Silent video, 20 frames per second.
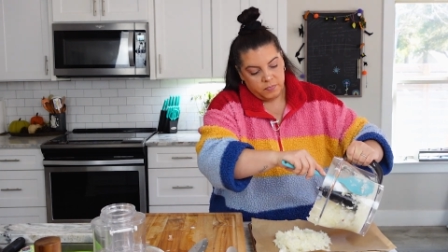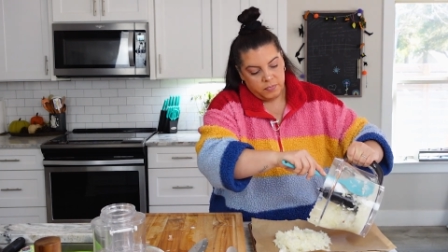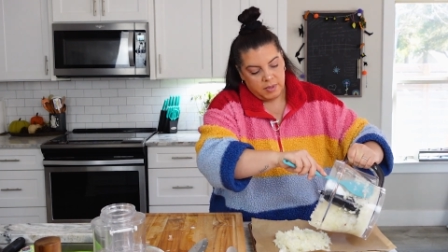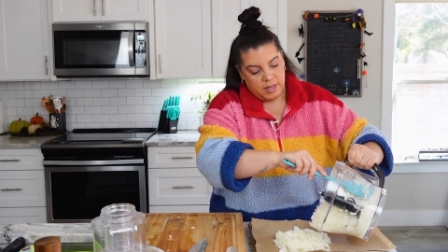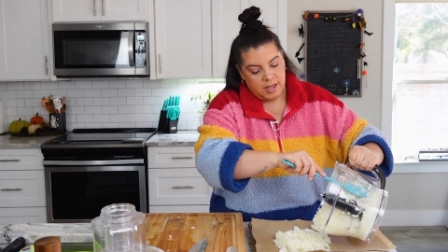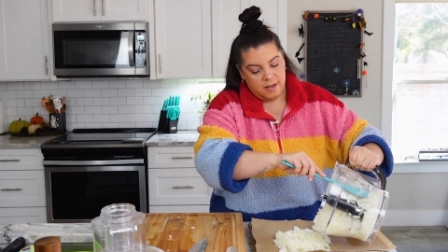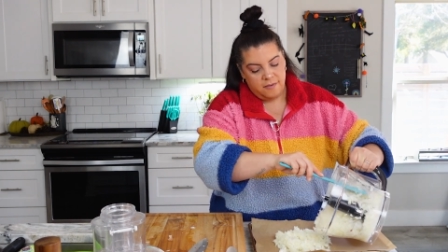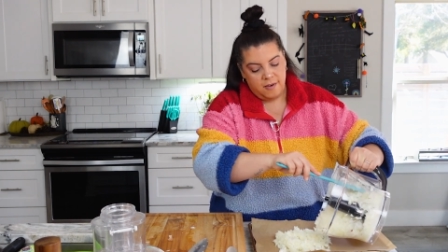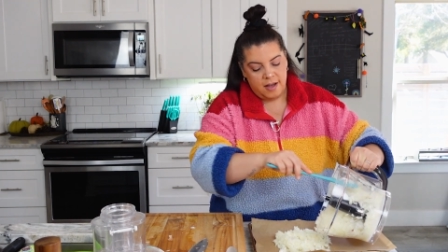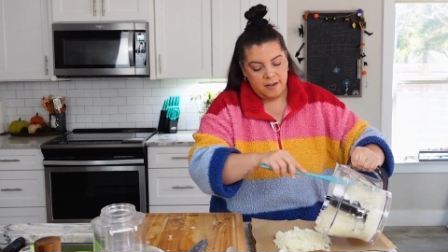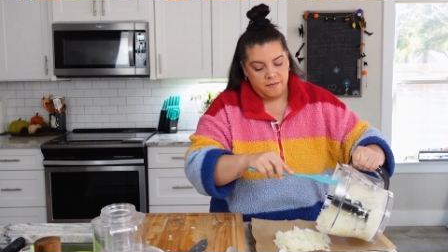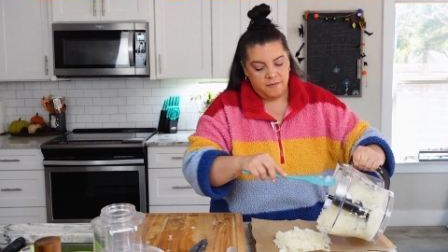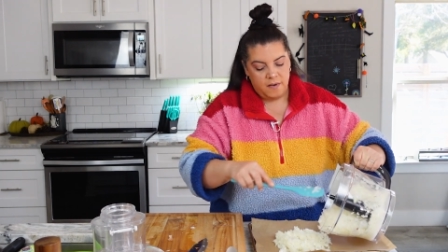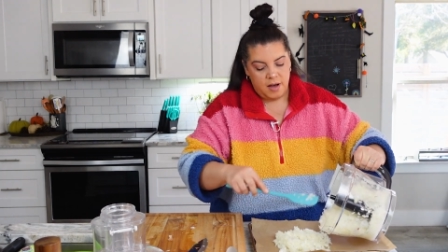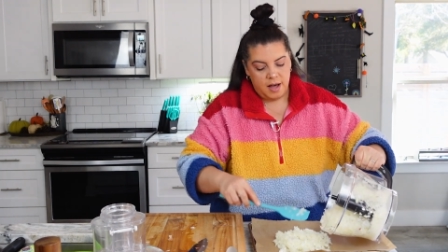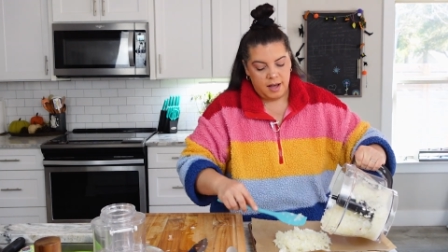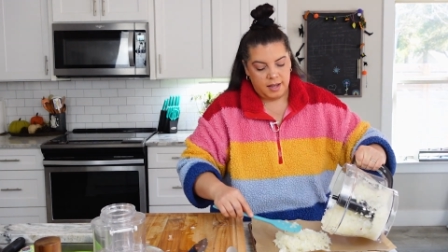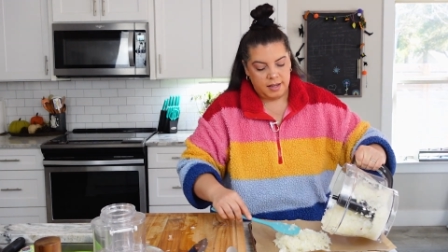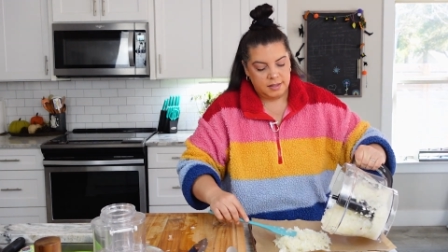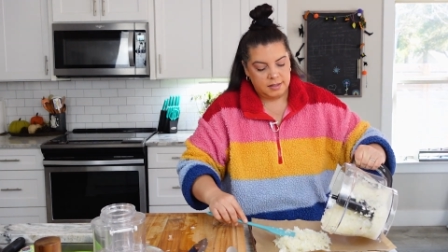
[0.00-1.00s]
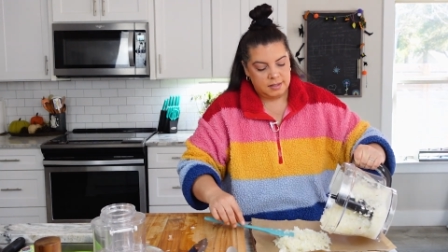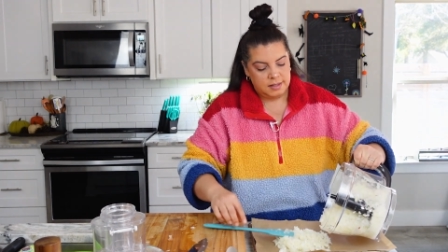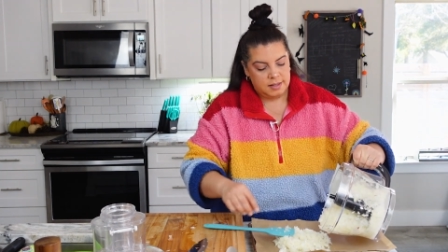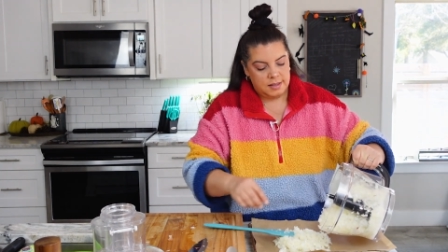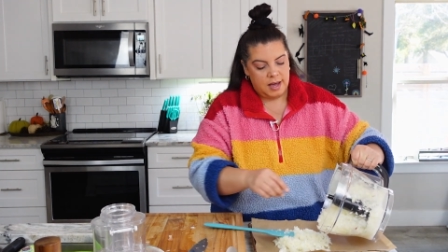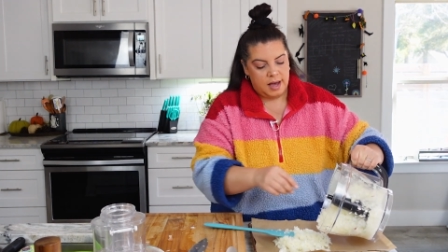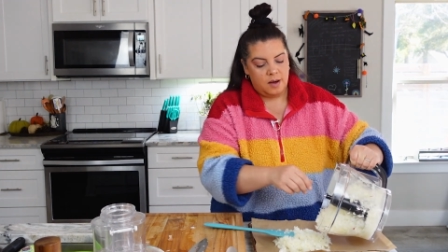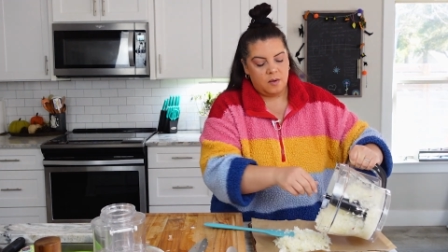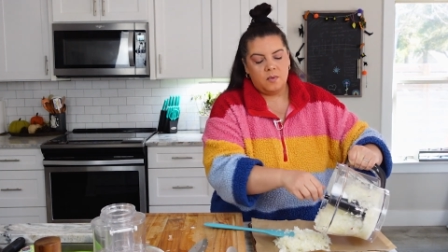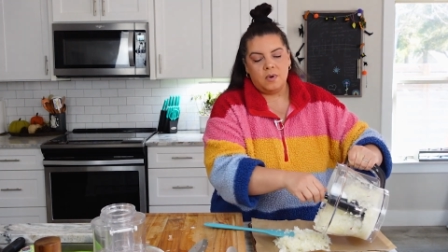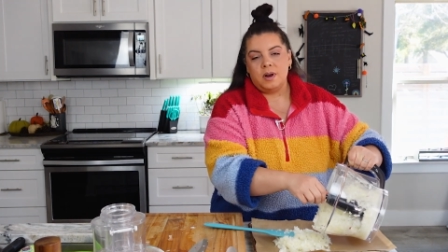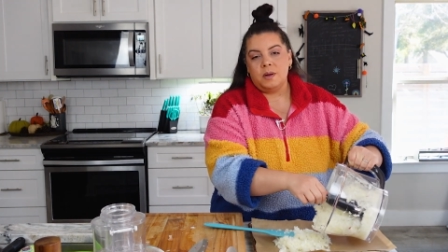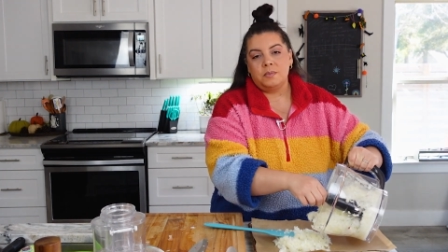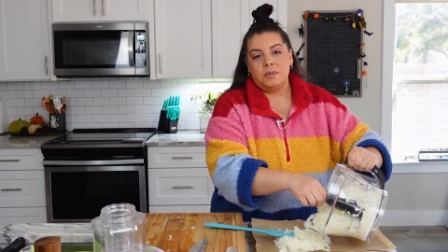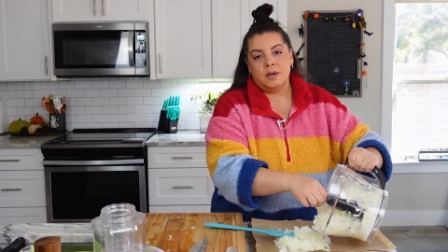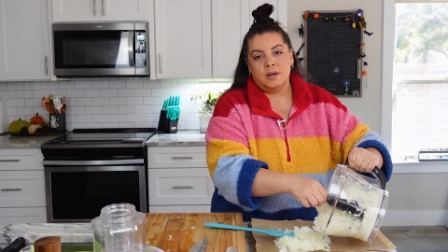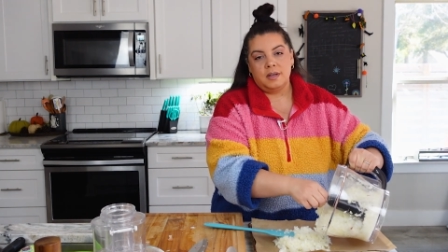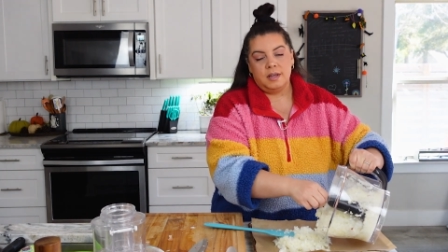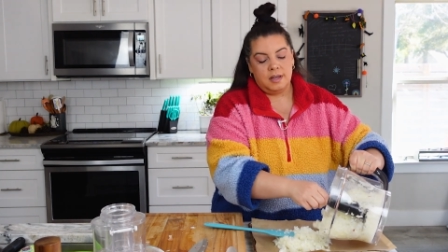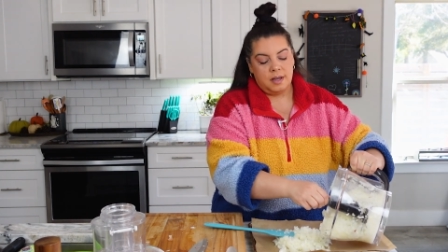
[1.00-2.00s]
If I find that when I'm
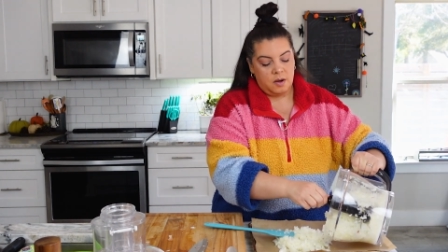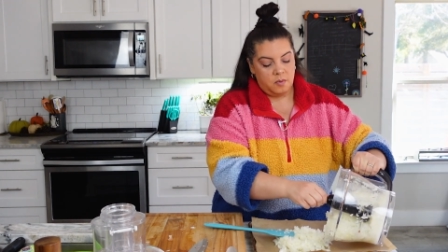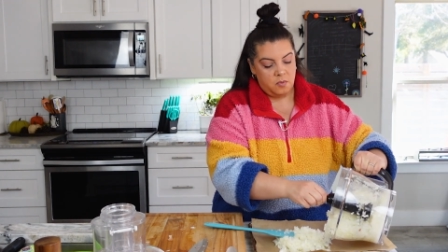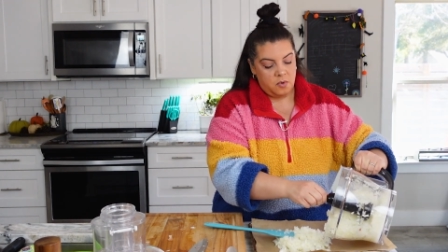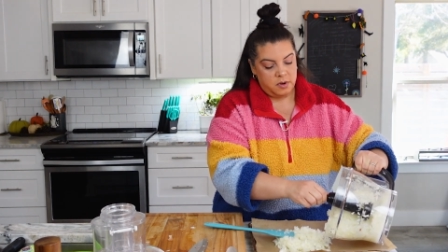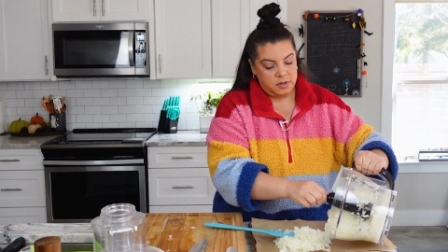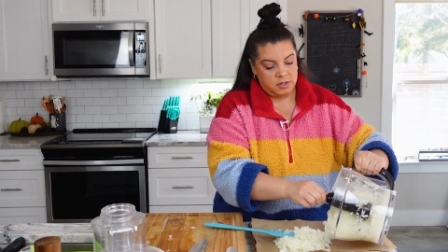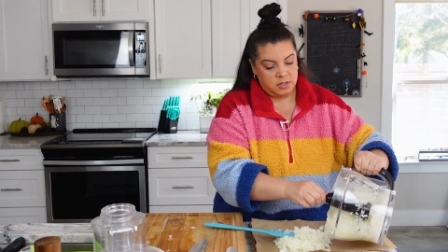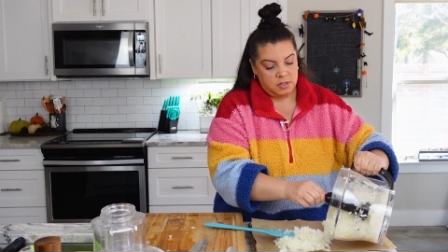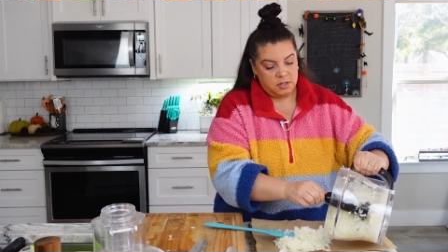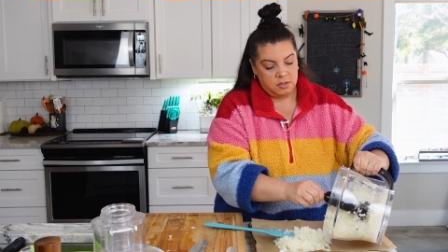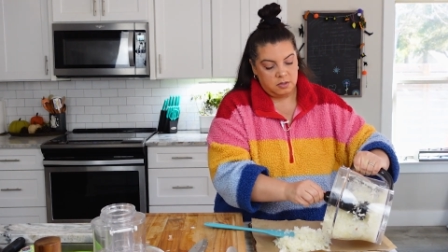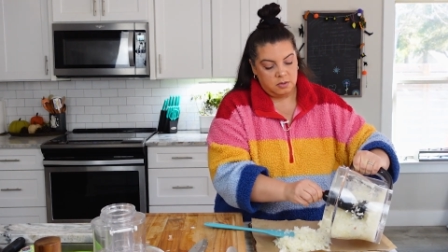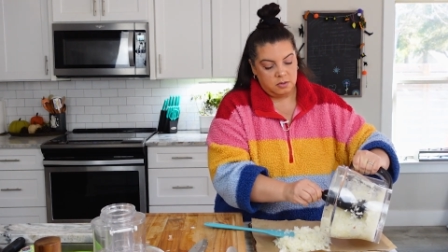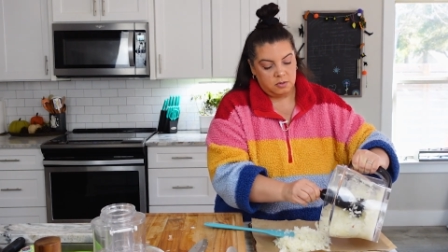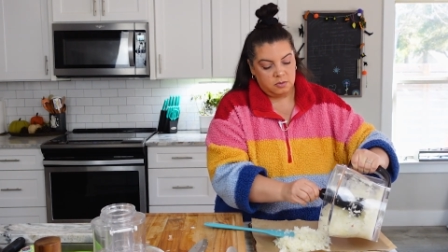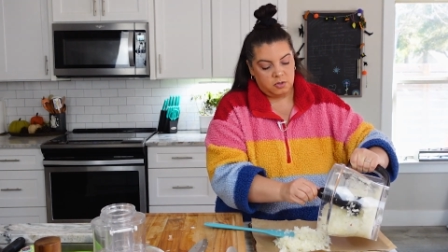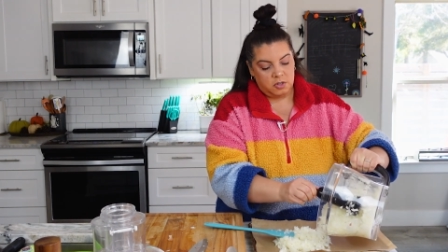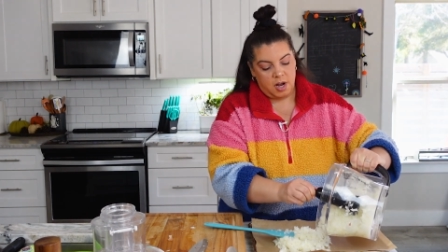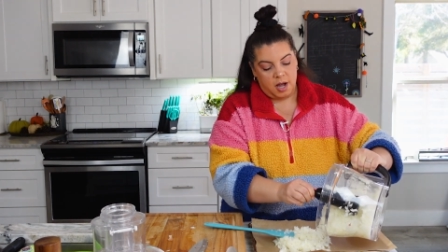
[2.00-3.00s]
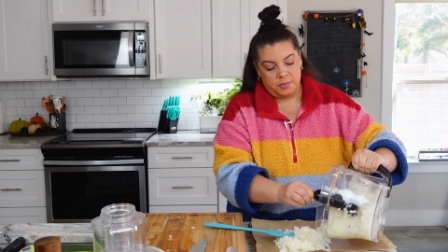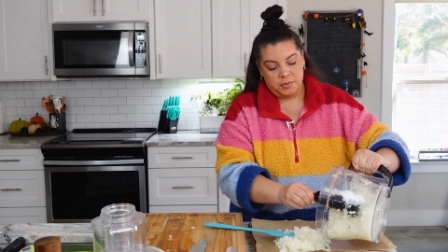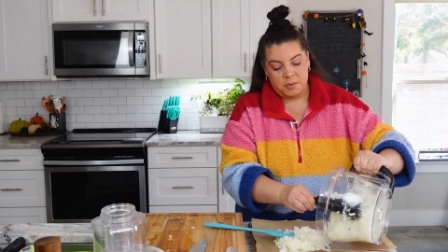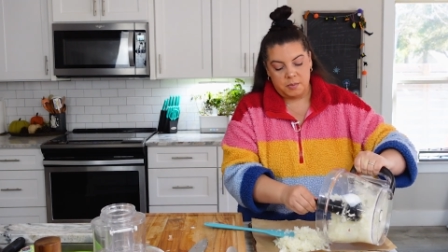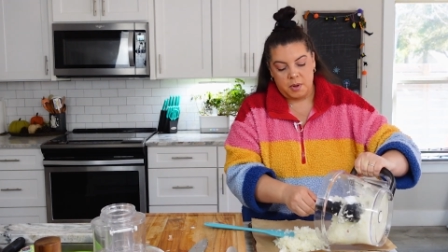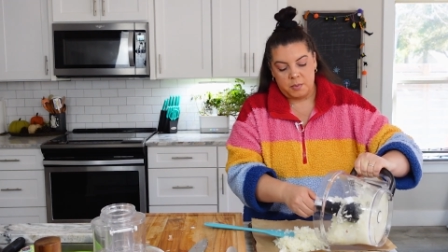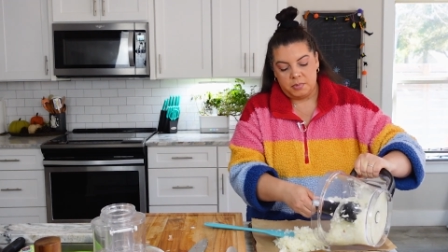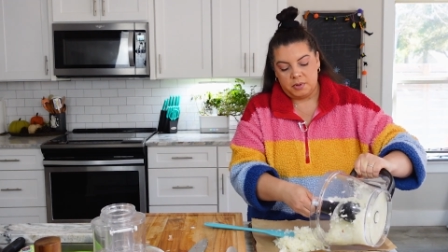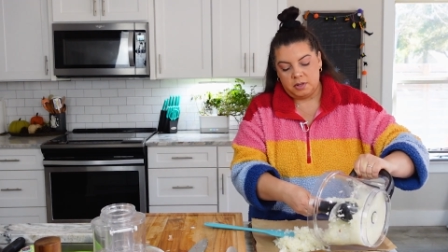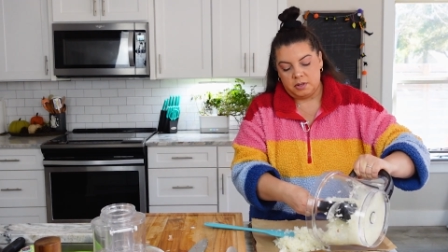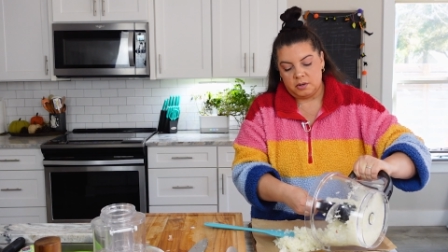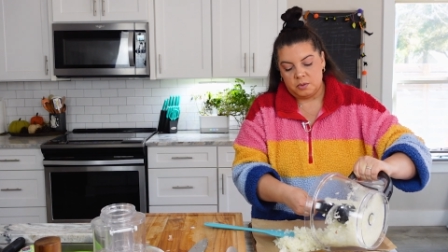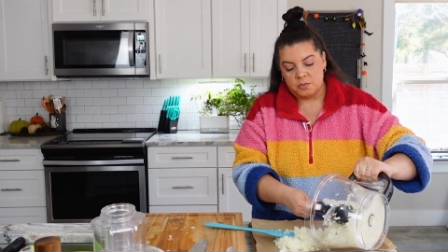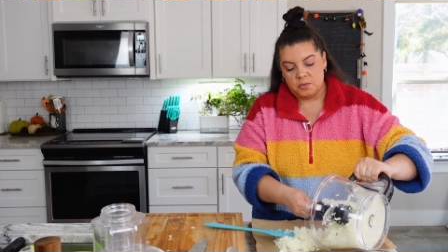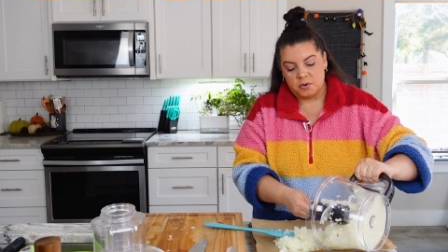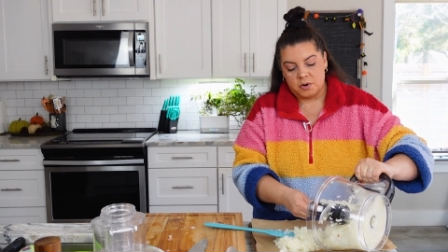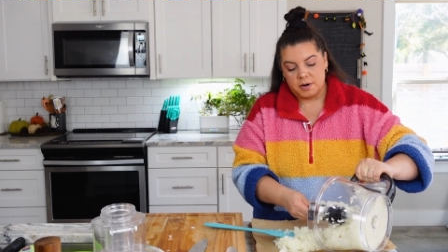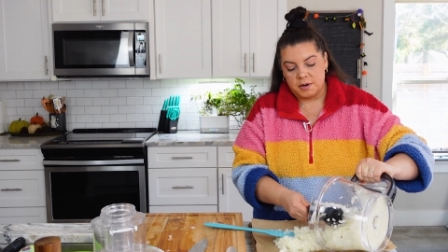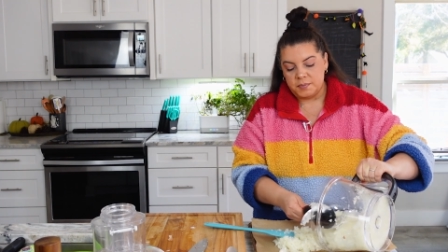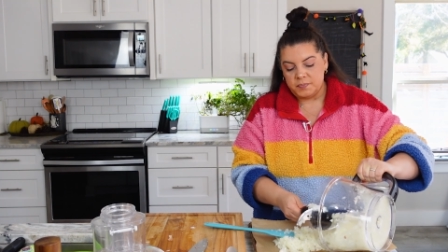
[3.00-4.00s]
cooking, I want to chop them up a little
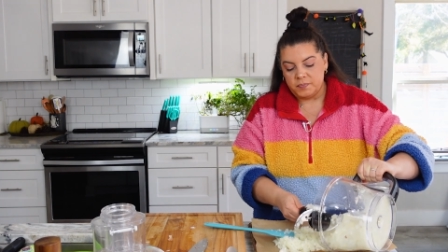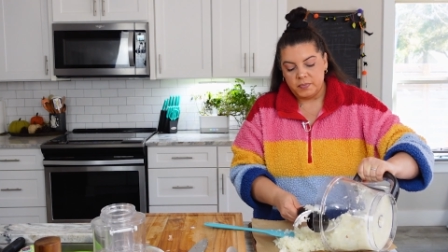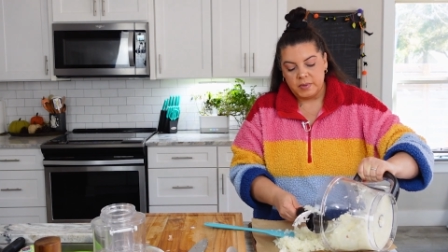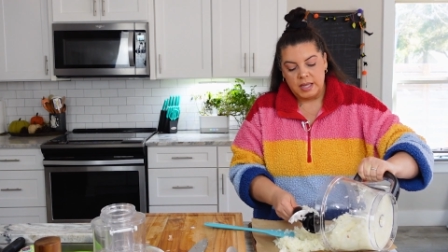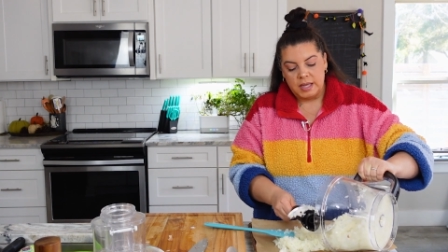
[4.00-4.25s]
more,